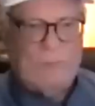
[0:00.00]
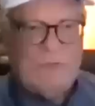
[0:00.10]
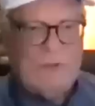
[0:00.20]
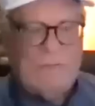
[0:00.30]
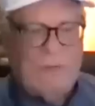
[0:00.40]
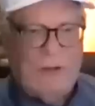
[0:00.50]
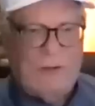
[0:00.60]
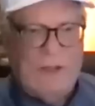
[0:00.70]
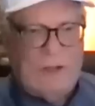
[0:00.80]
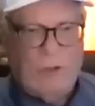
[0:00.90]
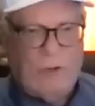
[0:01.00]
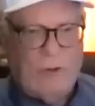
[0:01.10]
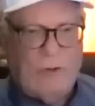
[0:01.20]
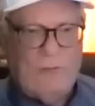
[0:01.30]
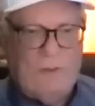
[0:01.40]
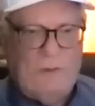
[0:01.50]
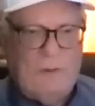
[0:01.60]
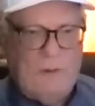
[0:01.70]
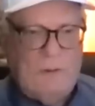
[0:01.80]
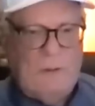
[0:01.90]
to live on any longer.
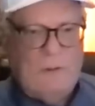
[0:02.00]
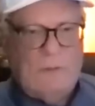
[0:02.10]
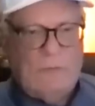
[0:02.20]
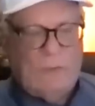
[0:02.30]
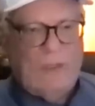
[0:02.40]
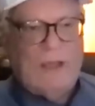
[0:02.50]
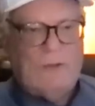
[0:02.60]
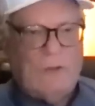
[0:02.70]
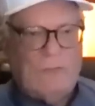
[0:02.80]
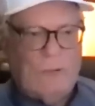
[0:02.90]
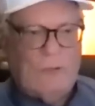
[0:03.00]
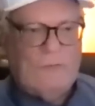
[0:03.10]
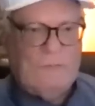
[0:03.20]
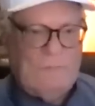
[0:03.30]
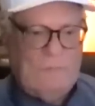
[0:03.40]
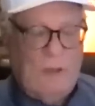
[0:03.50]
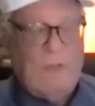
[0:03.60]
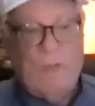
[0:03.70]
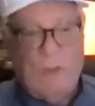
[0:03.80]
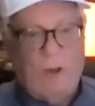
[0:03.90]
So they had no choice
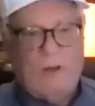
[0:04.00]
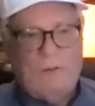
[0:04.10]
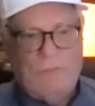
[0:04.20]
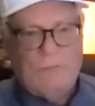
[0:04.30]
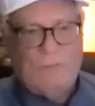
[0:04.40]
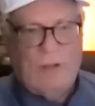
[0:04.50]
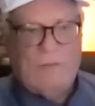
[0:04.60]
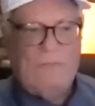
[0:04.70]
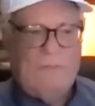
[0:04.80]
if they wanted to survive.